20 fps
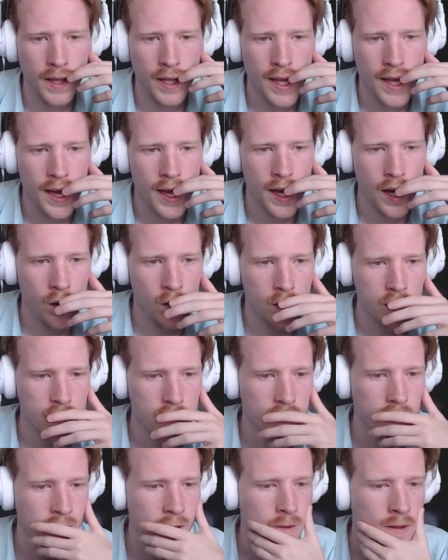
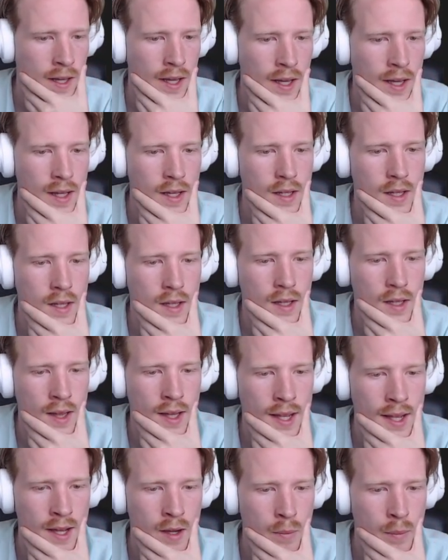Layout, okay.
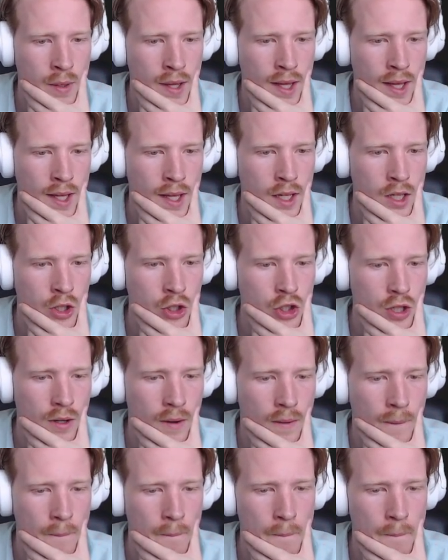Layout page.